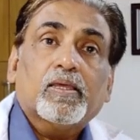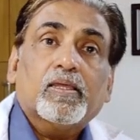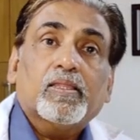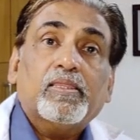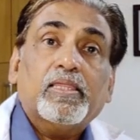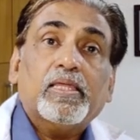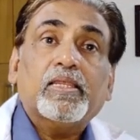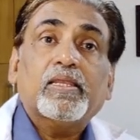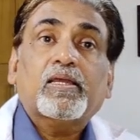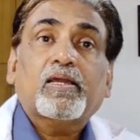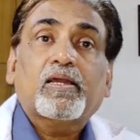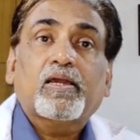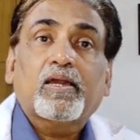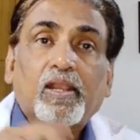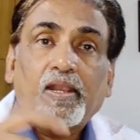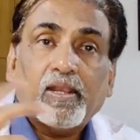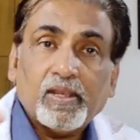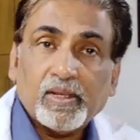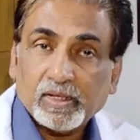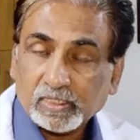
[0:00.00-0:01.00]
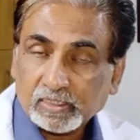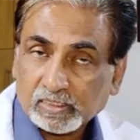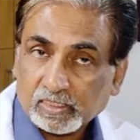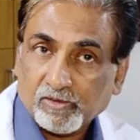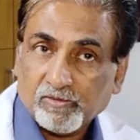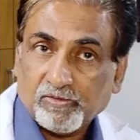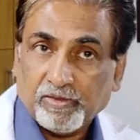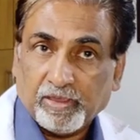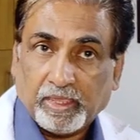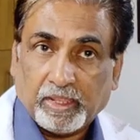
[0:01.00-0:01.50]
Then curliness
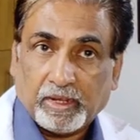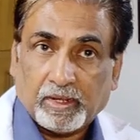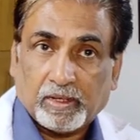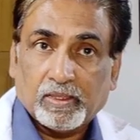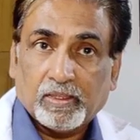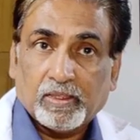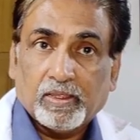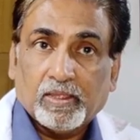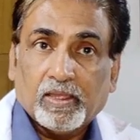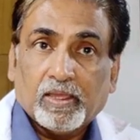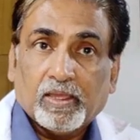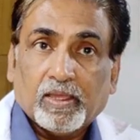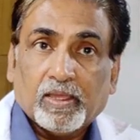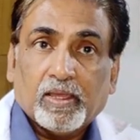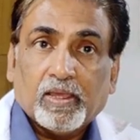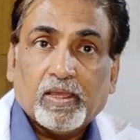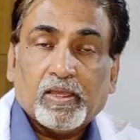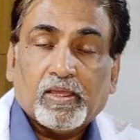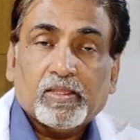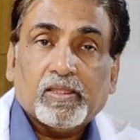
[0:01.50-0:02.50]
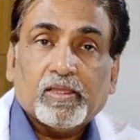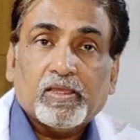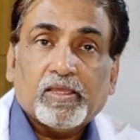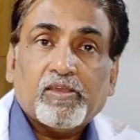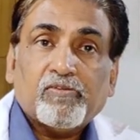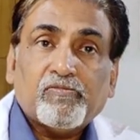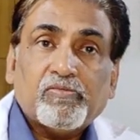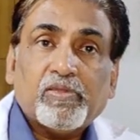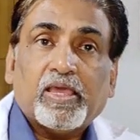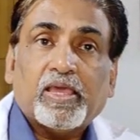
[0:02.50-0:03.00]
of hair.
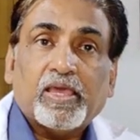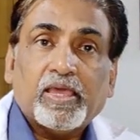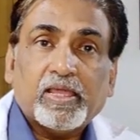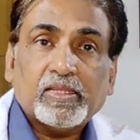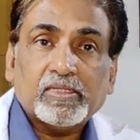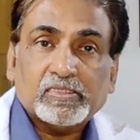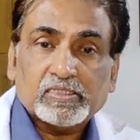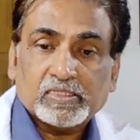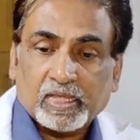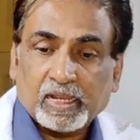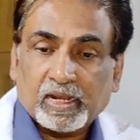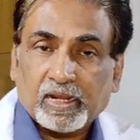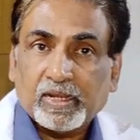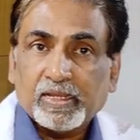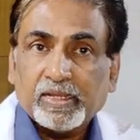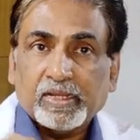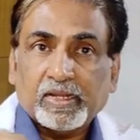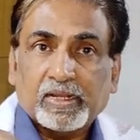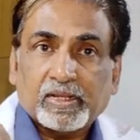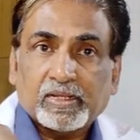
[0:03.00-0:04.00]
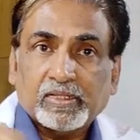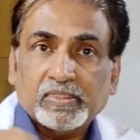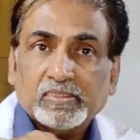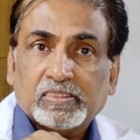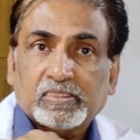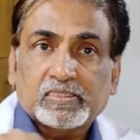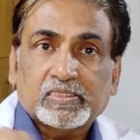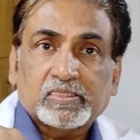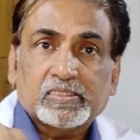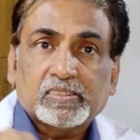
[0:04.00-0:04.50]
If the hair is curly, it
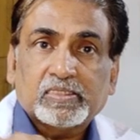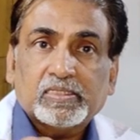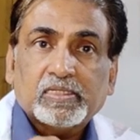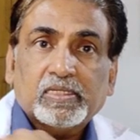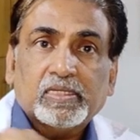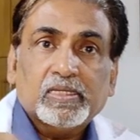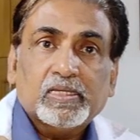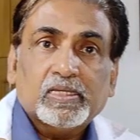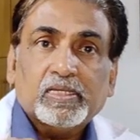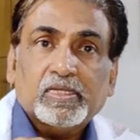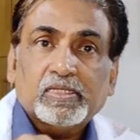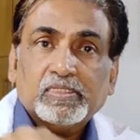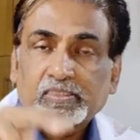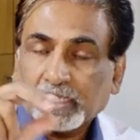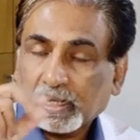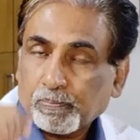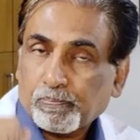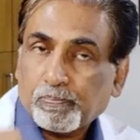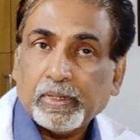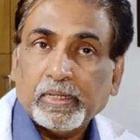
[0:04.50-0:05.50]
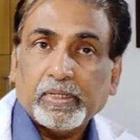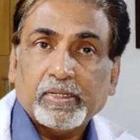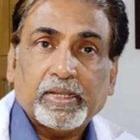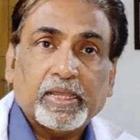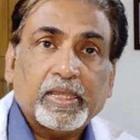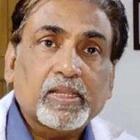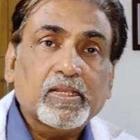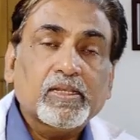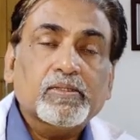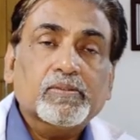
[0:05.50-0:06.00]
runs
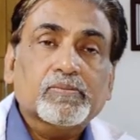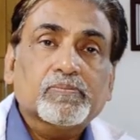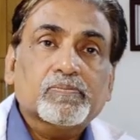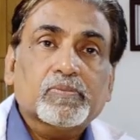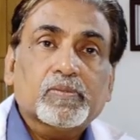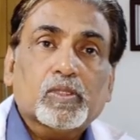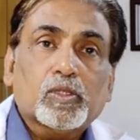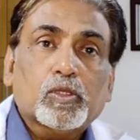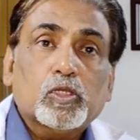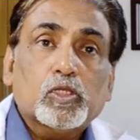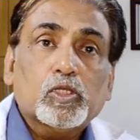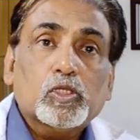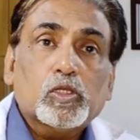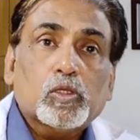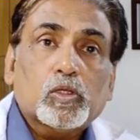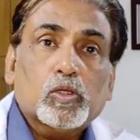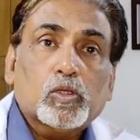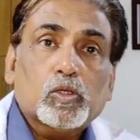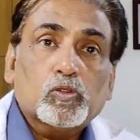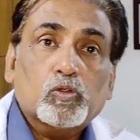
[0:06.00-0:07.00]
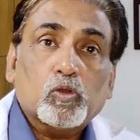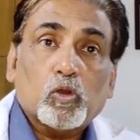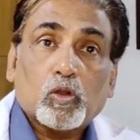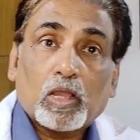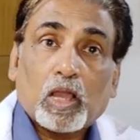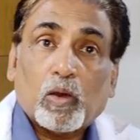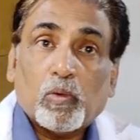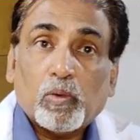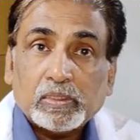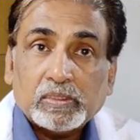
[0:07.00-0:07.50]
serpentine, so
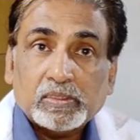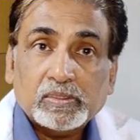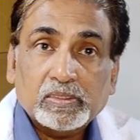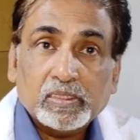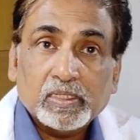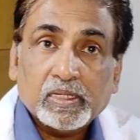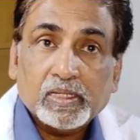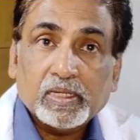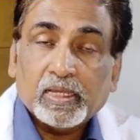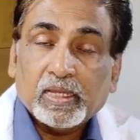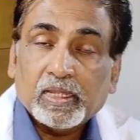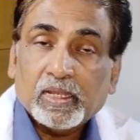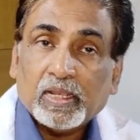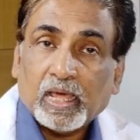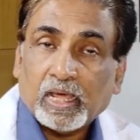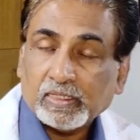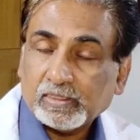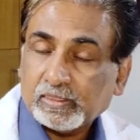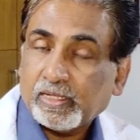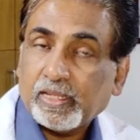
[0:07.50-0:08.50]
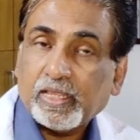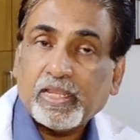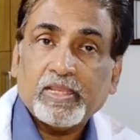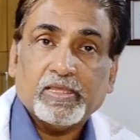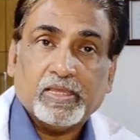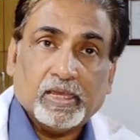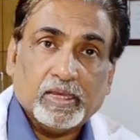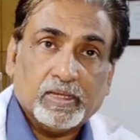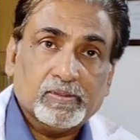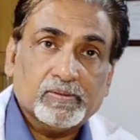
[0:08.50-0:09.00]
covers larger
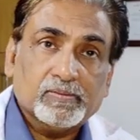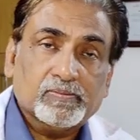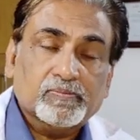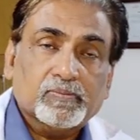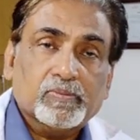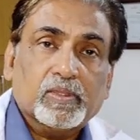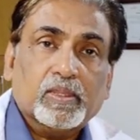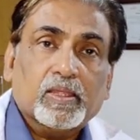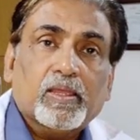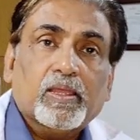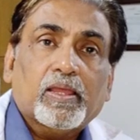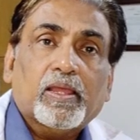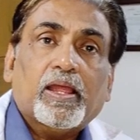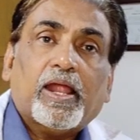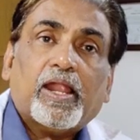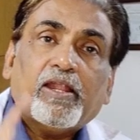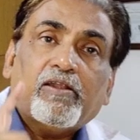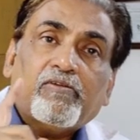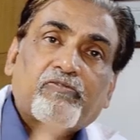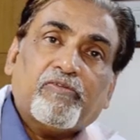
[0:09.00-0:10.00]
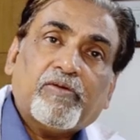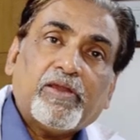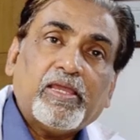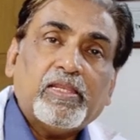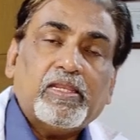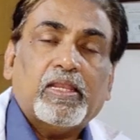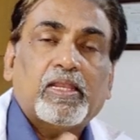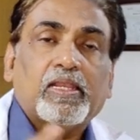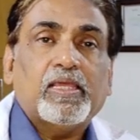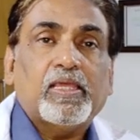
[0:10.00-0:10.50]
area. And
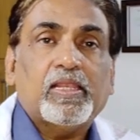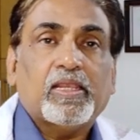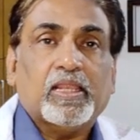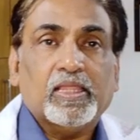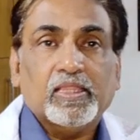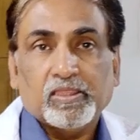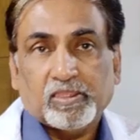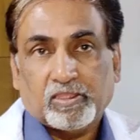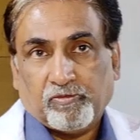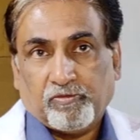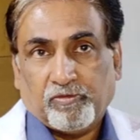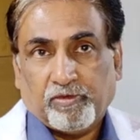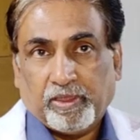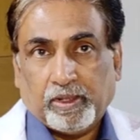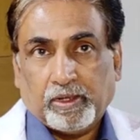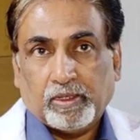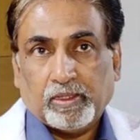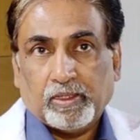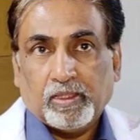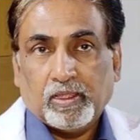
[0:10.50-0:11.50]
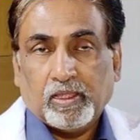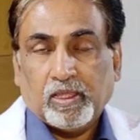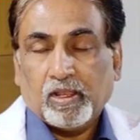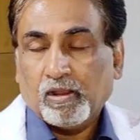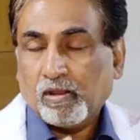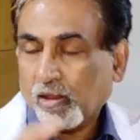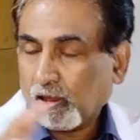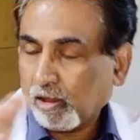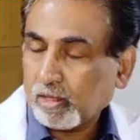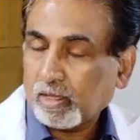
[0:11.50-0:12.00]
finally, length of hair.
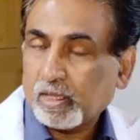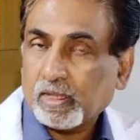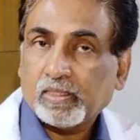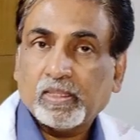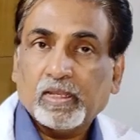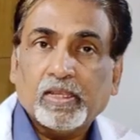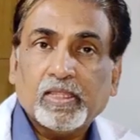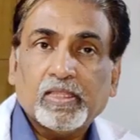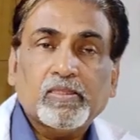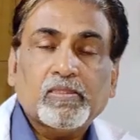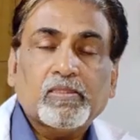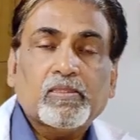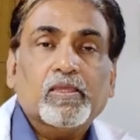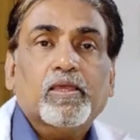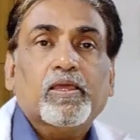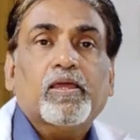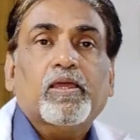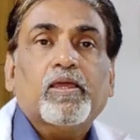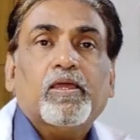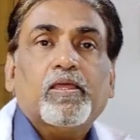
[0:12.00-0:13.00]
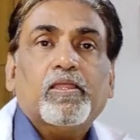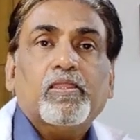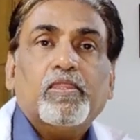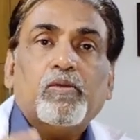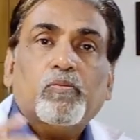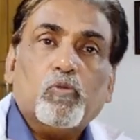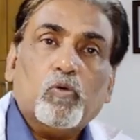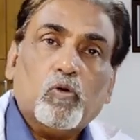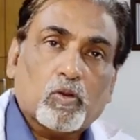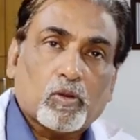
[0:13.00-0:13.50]
Longer the length, the
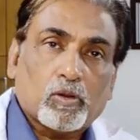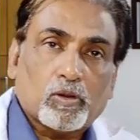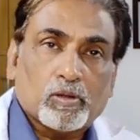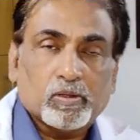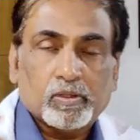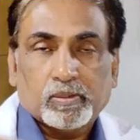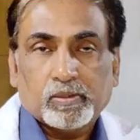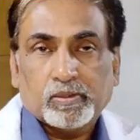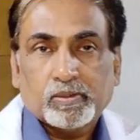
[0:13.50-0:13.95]
more